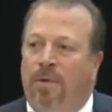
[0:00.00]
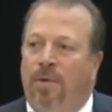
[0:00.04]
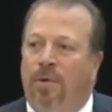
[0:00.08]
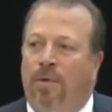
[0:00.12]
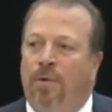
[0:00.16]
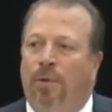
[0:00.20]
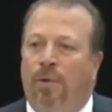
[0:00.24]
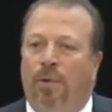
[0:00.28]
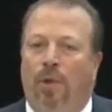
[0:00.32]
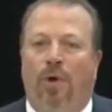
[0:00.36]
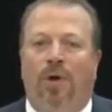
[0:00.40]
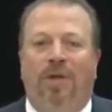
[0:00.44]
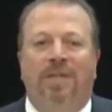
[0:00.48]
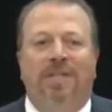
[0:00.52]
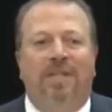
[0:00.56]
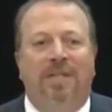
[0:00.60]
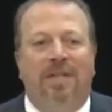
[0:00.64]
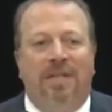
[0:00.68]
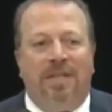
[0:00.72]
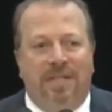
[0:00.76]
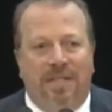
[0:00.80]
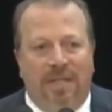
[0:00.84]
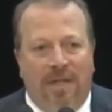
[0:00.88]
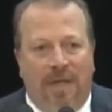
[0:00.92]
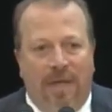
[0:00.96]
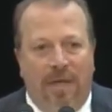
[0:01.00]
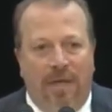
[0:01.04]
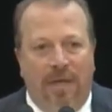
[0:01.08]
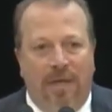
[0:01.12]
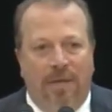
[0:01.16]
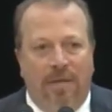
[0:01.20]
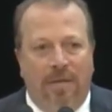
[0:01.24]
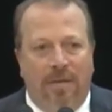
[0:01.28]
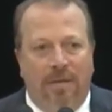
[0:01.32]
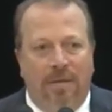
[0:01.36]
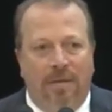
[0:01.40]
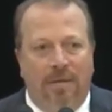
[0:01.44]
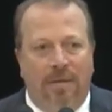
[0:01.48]
who lost her
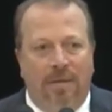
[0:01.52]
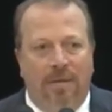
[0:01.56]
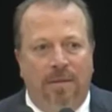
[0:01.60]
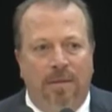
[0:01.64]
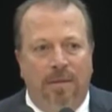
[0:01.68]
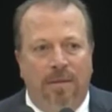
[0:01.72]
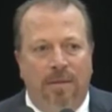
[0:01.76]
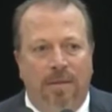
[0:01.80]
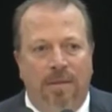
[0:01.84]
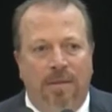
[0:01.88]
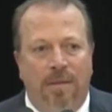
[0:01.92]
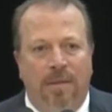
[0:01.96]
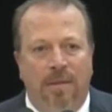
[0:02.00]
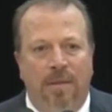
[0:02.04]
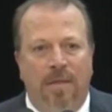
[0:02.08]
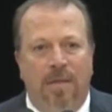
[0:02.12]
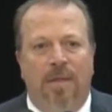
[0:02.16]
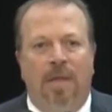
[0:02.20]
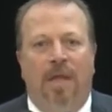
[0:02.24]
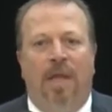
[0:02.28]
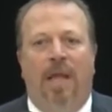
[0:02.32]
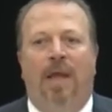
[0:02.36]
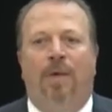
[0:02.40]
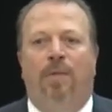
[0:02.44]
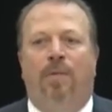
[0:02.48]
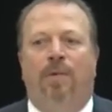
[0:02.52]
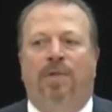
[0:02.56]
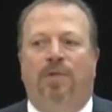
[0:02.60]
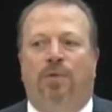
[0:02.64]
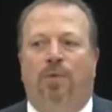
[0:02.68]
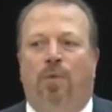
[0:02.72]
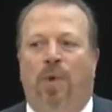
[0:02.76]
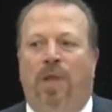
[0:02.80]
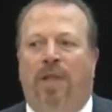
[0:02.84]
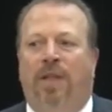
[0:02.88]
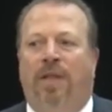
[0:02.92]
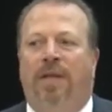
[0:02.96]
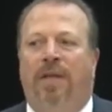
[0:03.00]
son and was
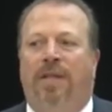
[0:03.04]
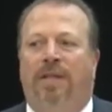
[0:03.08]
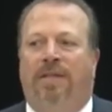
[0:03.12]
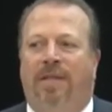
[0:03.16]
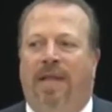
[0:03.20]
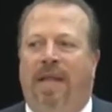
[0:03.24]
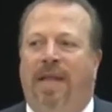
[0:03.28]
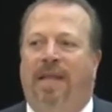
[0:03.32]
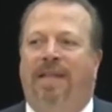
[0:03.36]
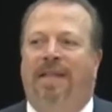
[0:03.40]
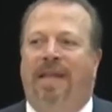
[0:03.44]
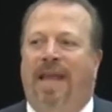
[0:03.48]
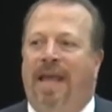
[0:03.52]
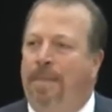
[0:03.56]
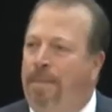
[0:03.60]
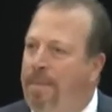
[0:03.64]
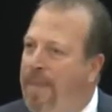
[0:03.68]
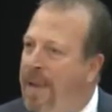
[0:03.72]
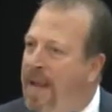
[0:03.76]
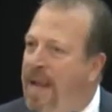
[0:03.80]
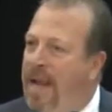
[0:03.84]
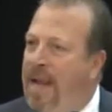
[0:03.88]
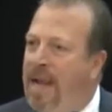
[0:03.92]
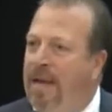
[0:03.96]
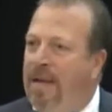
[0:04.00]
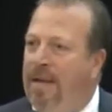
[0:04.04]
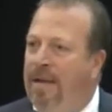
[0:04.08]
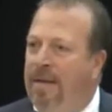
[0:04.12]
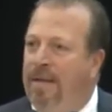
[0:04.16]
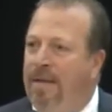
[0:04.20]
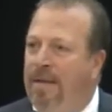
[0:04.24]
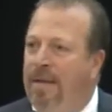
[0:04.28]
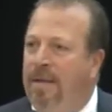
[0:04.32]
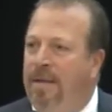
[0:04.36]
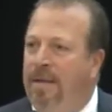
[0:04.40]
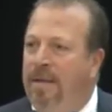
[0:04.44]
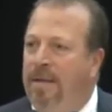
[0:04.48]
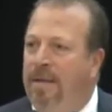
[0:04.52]
willing to take that
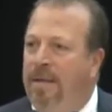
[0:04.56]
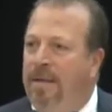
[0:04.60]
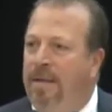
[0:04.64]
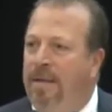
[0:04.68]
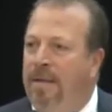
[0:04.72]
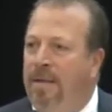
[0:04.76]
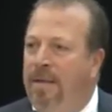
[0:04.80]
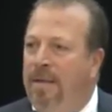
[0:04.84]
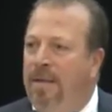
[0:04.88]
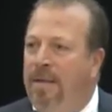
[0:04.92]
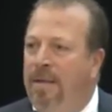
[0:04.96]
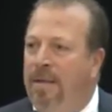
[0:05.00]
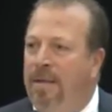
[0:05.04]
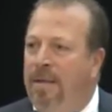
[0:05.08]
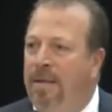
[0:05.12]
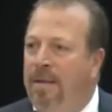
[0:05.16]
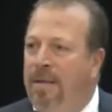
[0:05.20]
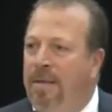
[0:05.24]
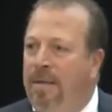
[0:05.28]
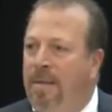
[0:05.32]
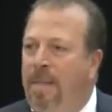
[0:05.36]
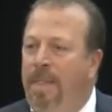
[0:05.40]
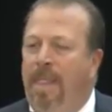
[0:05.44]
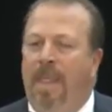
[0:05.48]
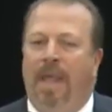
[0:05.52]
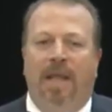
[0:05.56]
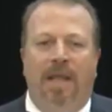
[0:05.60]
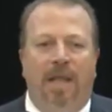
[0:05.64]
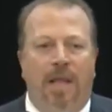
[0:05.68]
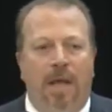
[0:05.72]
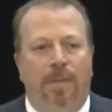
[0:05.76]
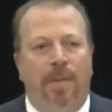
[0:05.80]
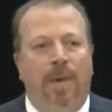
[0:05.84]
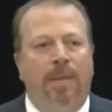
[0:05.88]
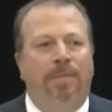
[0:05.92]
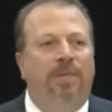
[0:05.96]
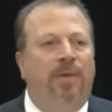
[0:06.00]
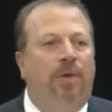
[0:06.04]
pain and
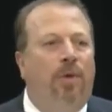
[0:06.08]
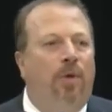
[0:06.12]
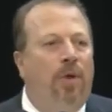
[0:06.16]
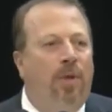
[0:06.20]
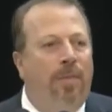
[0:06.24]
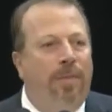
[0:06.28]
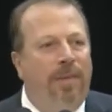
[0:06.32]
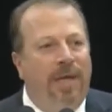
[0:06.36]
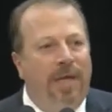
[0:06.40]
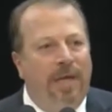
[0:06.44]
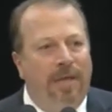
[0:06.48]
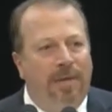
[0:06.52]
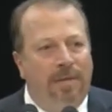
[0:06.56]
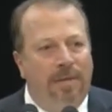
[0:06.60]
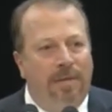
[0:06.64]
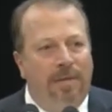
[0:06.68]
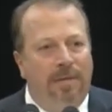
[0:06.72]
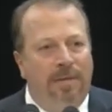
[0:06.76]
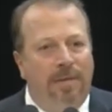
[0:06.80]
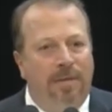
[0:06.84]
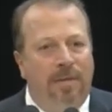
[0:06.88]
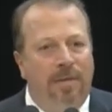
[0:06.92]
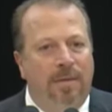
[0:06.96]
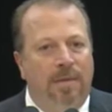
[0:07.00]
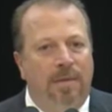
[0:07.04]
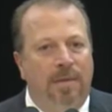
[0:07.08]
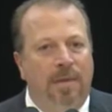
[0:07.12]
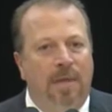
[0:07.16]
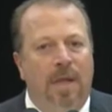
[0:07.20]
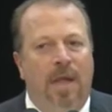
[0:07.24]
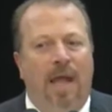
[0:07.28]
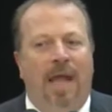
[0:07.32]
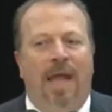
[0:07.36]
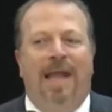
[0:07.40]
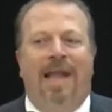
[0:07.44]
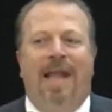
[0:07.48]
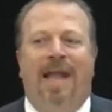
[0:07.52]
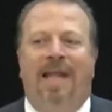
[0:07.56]
come up to Albany.
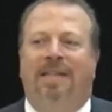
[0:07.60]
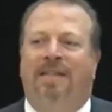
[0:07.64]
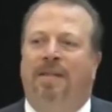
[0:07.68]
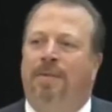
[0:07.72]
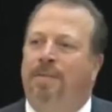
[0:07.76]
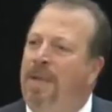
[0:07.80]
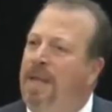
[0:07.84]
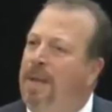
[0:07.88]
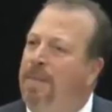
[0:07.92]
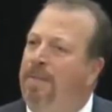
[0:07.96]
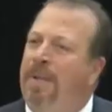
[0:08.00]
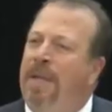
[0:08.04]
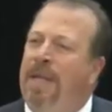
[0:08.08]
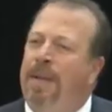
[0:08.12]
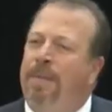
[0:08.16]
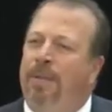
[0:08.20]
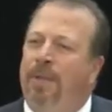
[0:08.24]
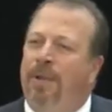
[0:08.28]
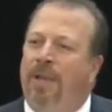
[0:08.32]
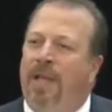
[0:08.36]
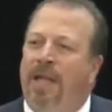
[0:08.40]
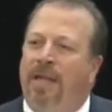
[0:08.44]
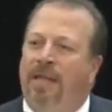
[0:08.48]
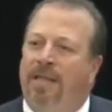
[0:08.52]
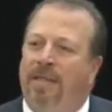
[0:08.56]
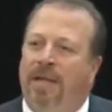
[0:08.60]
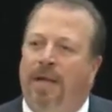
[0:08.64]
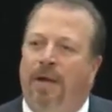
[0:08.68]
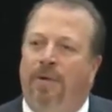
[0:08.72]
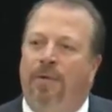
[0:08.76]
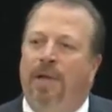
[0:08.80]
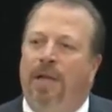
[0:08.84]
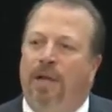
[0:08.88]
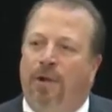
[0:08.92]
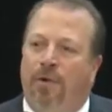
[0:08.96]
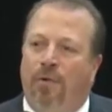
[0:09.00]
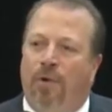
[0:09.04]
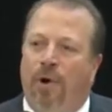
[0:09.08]
I got to meet people like
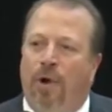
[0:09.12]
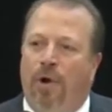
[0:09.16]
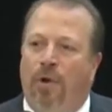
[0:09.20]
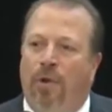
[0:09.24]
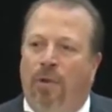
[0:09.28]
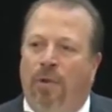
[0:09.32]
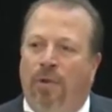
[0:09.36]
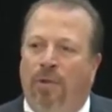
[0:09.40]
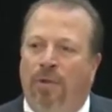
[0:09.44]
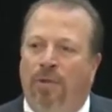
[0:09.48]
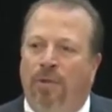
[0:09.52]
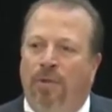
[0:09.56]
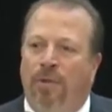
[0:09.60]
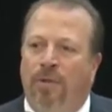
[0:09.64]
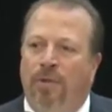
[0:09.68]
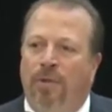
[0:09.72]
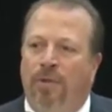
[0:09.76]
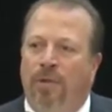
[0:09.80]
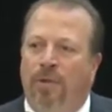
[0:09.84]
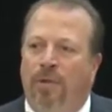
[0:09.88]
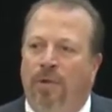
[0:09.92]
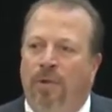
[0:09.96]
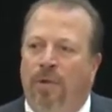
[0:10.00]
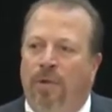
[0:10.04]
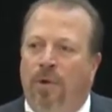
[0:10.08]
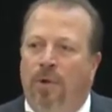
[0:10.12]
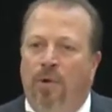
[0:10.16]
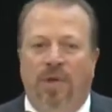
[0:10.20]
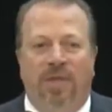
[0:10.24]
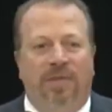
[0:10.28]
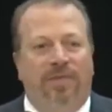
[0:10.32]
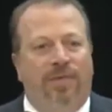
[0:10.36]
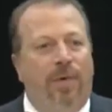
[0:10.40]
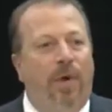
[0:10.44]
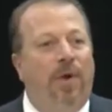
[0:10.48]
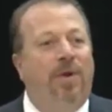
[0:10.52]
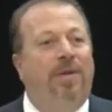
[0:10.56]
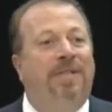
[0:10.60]
Terry Kroll, who,
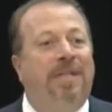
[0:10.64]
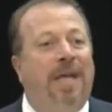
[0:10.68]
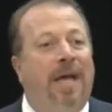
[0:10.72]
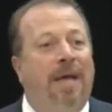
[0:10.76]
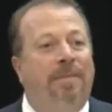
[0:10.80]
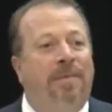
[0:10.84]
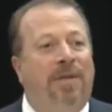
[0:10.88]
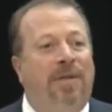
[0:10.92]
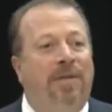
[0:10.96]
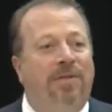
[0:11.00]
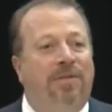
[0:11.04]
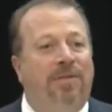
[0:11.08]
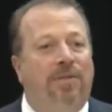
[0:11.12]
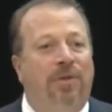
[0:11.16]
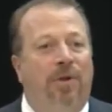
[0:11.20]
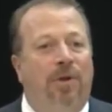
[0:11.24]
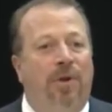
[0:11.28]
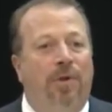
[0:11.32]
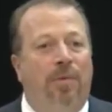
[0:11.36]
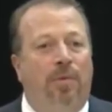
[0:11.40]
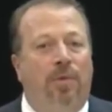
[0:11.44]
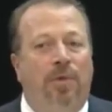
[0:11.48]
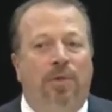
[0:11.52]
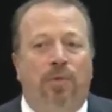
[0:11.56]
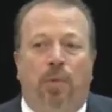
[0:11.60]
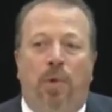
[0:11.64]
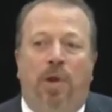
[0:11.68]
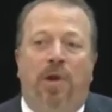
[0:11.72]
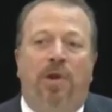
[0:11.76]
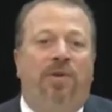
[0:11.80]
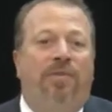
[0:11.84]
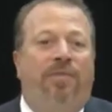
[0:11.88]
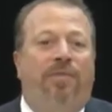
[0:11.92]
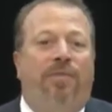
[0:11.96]
as far as I'm concerned, was one of the